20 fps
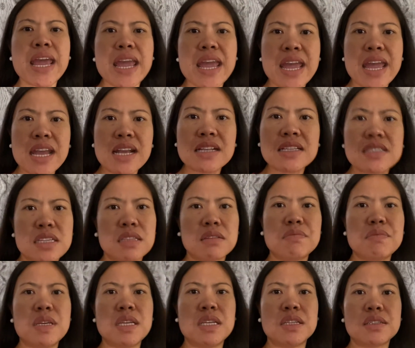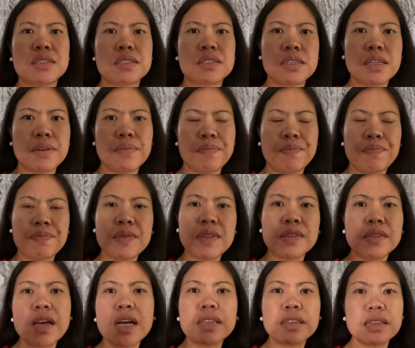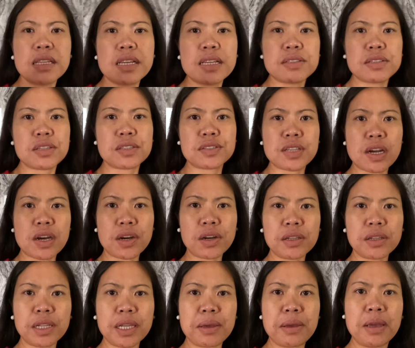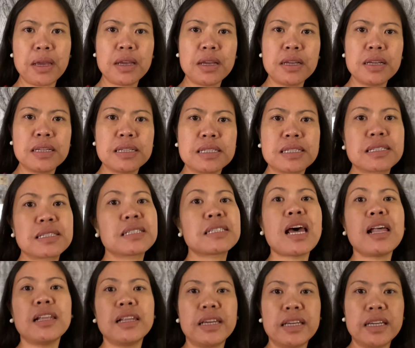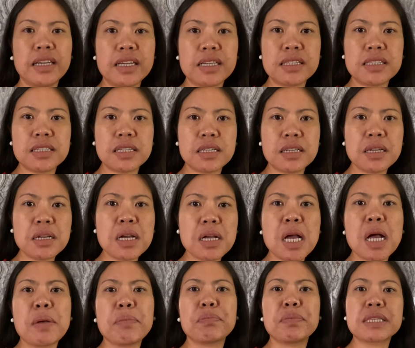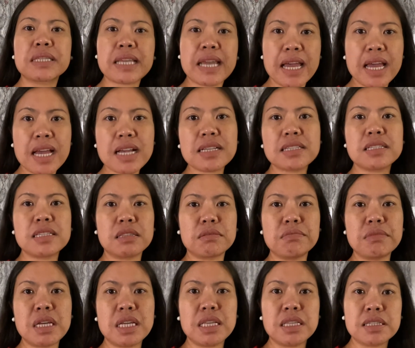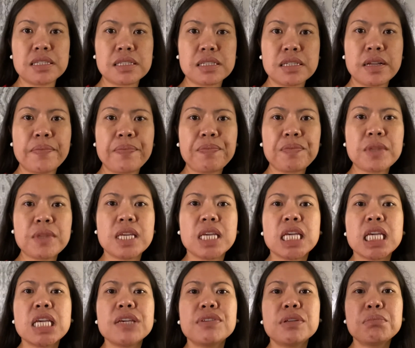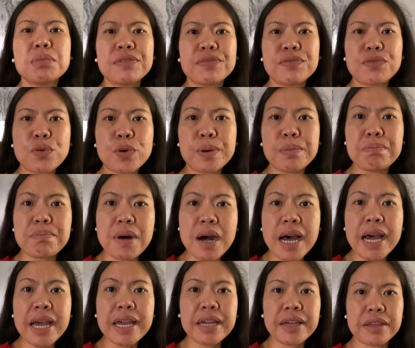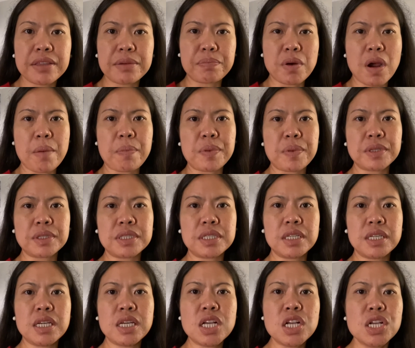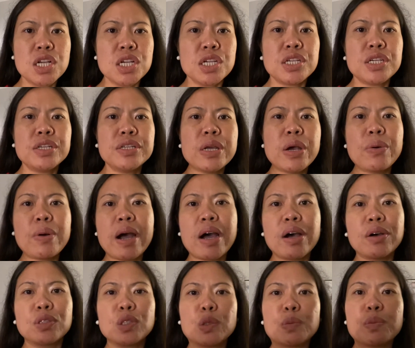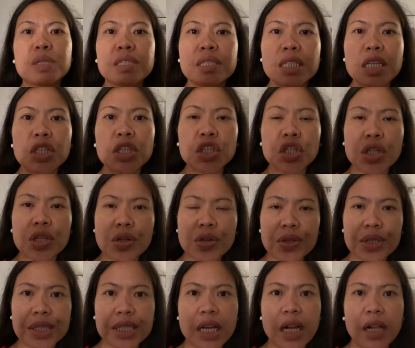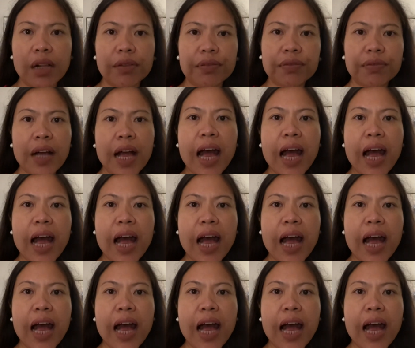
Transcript: Exit means not necessarily selling it, but exit means even before buying the property, you know how to position yourself.